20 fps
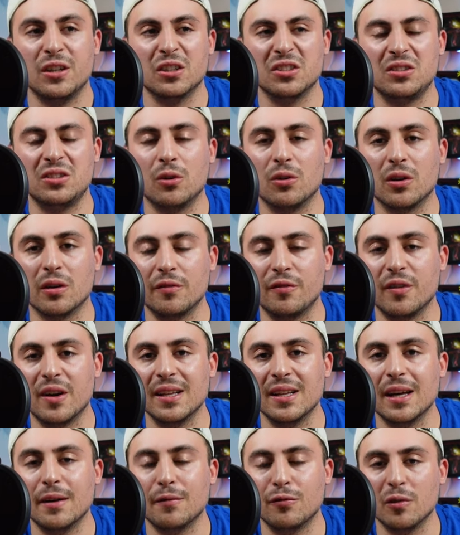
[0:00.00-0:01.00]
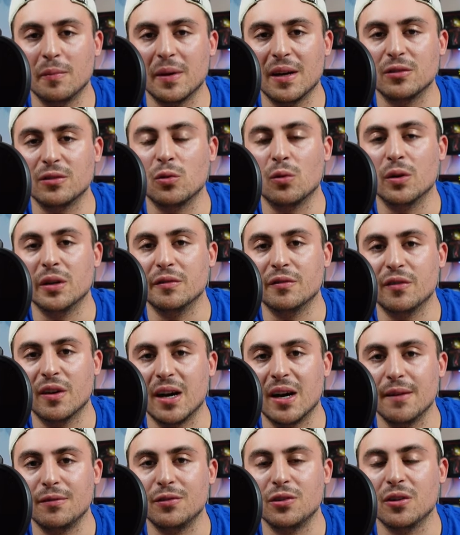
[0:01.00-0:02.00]
You're still going to find that for about
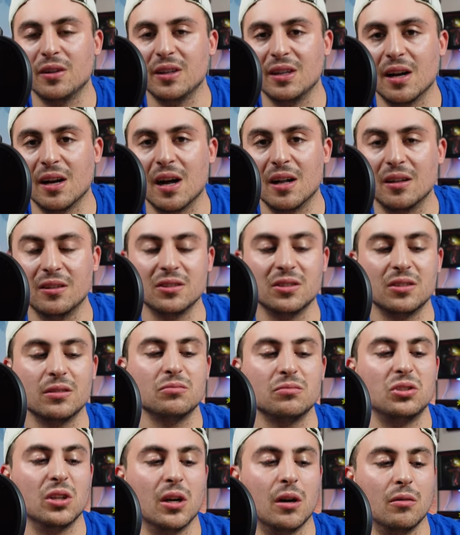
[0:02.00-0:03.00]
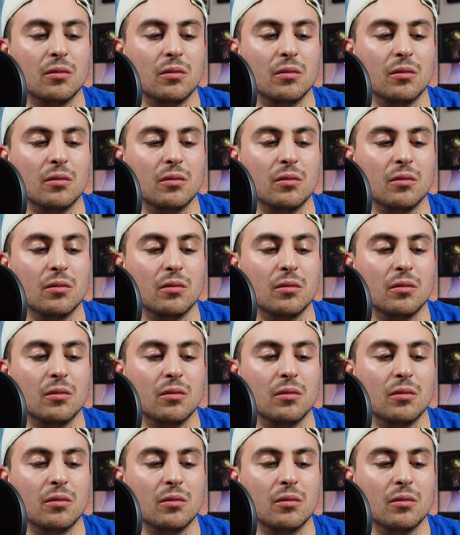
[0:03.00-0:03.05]
$25, $30.